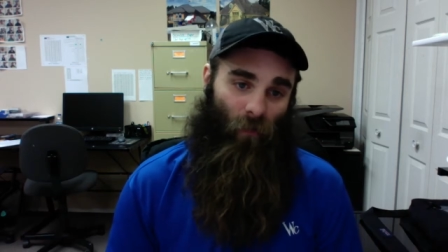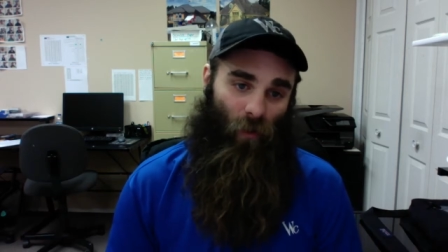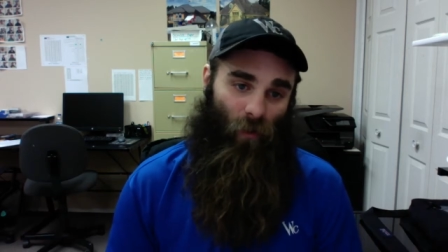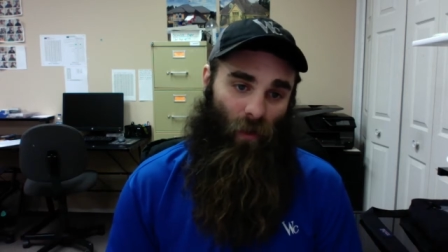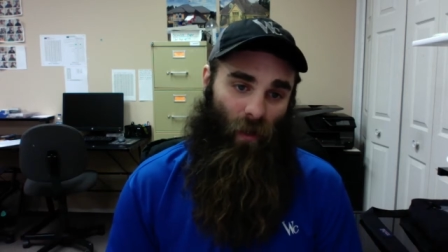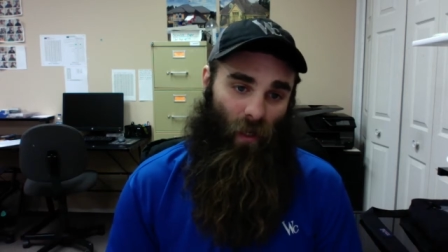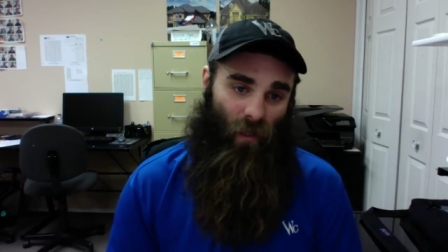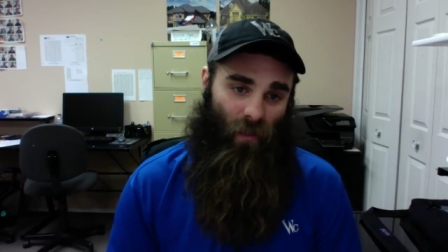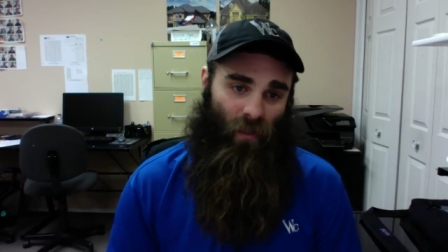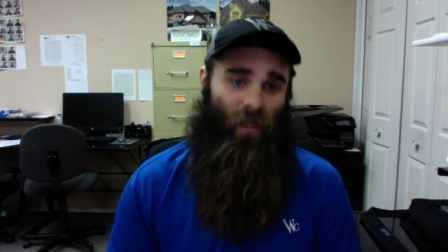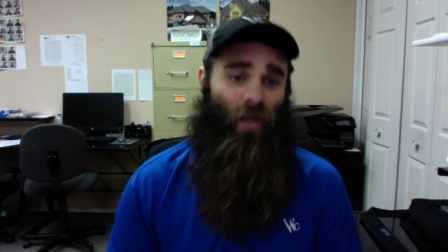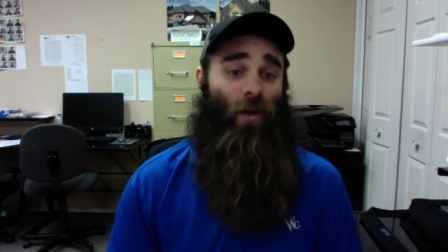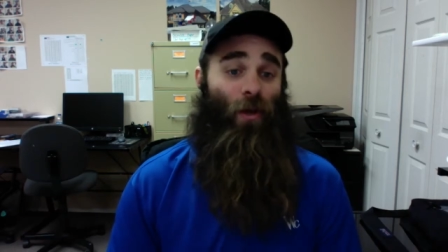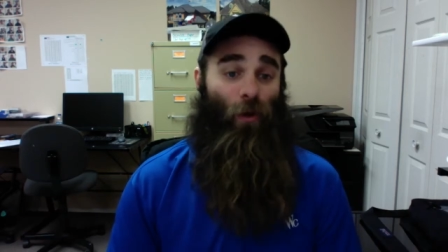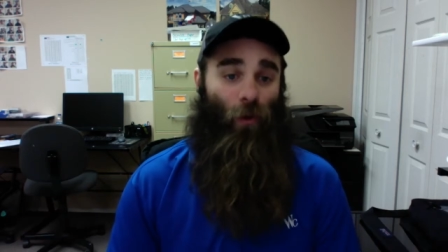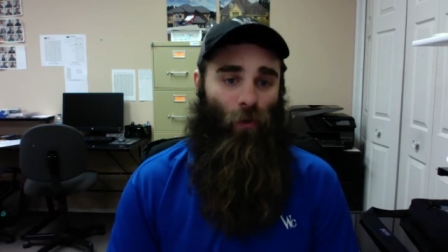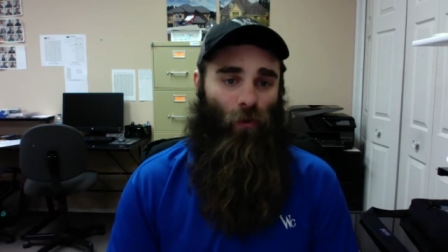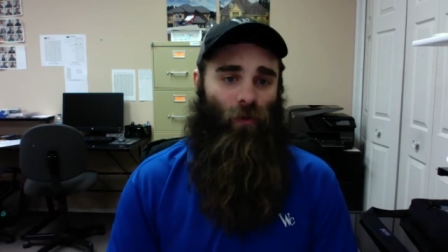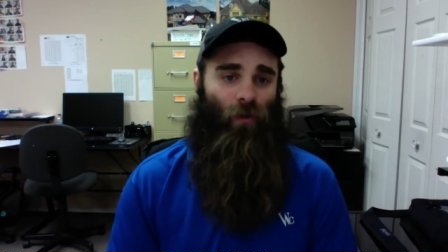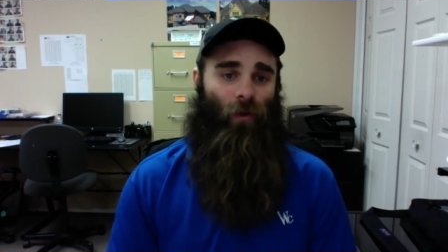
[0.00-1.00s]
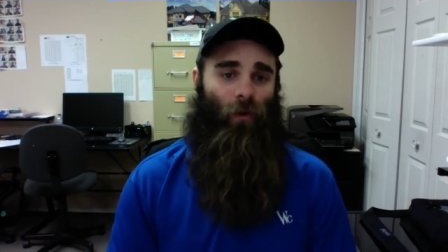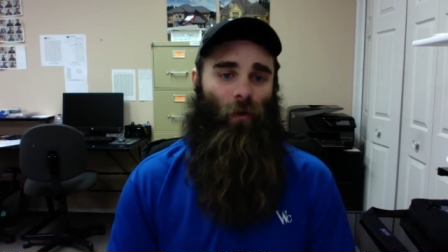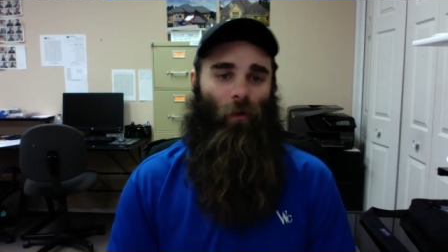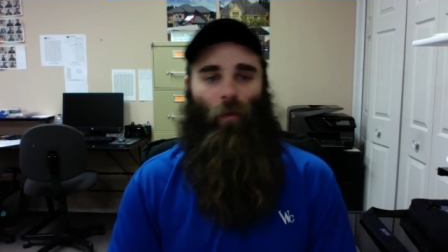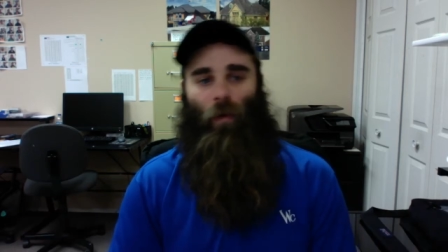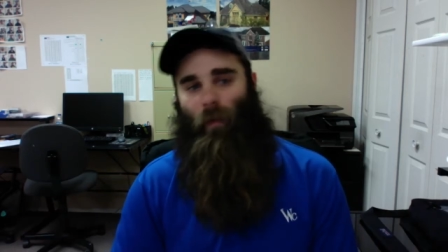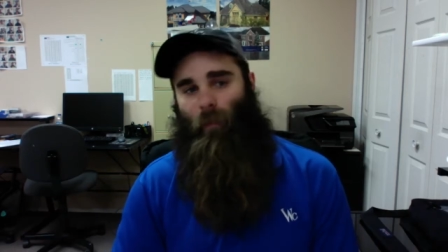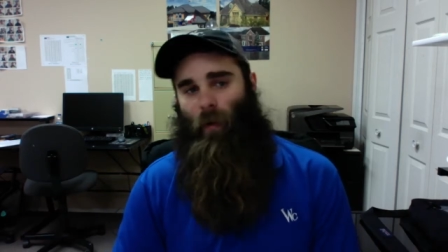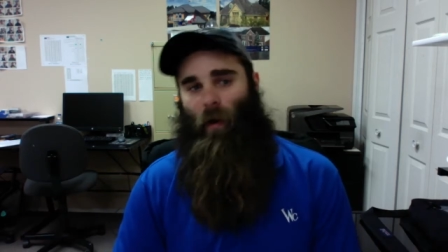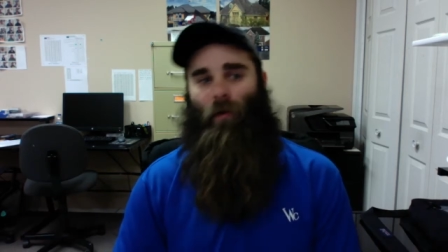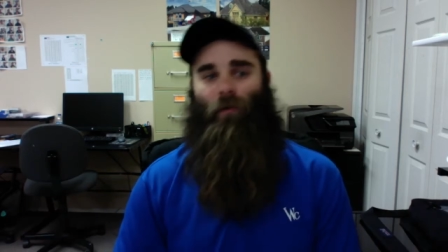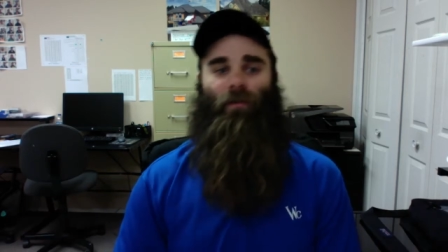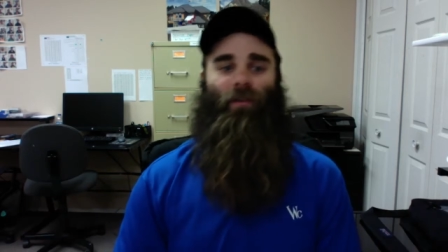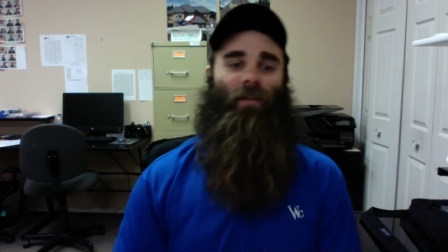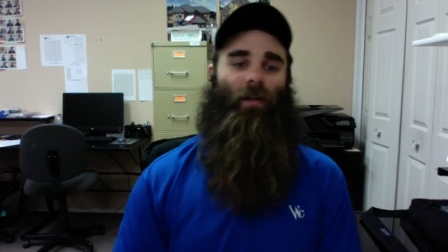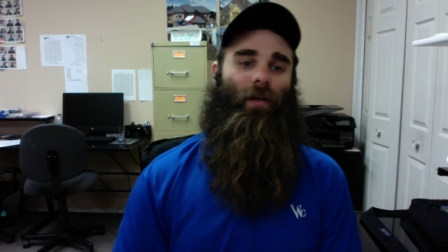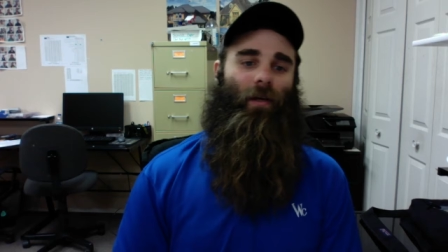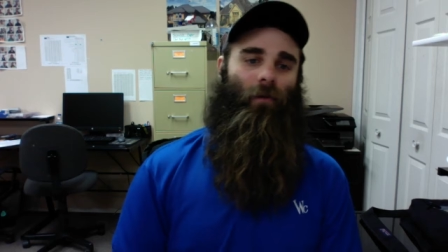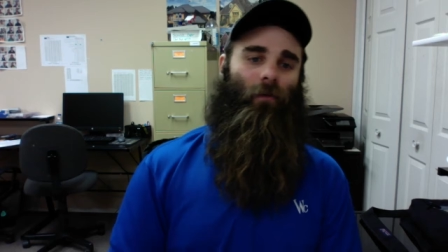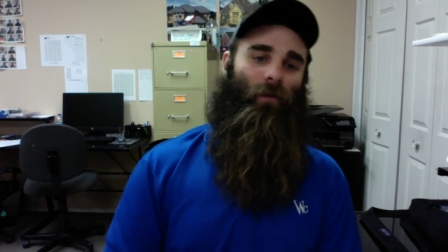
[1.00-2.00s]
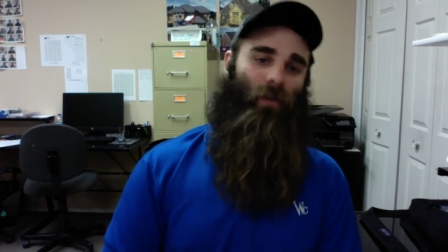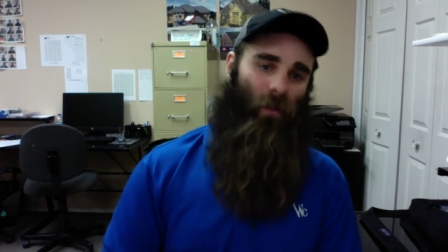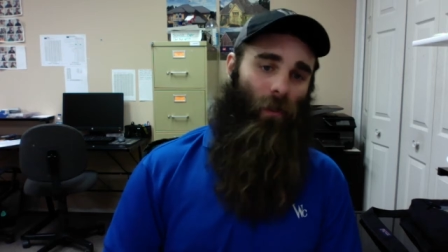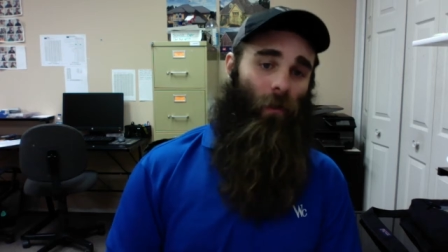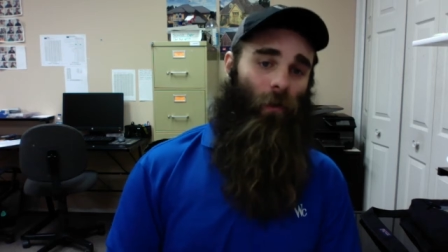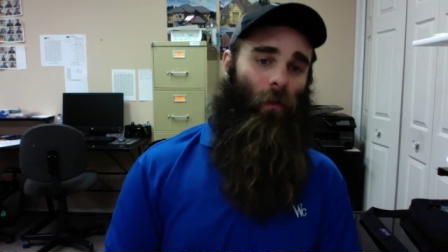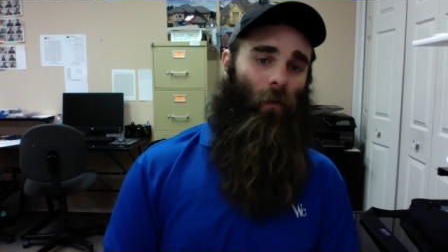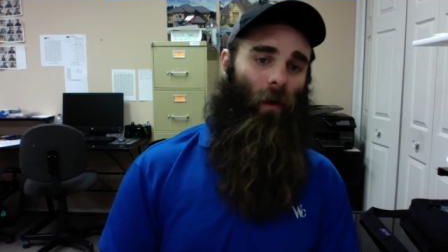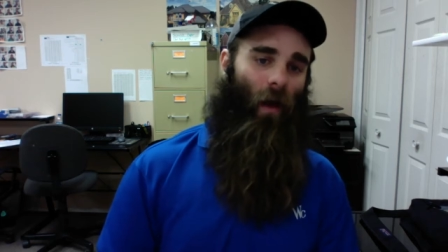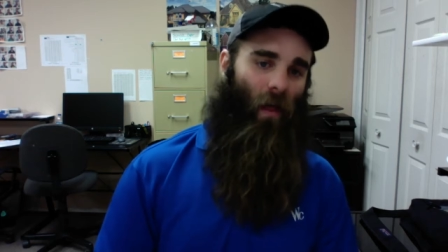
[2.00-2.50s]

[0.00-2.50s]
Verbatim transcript: You guessed it, YouTube. We post to YouTube,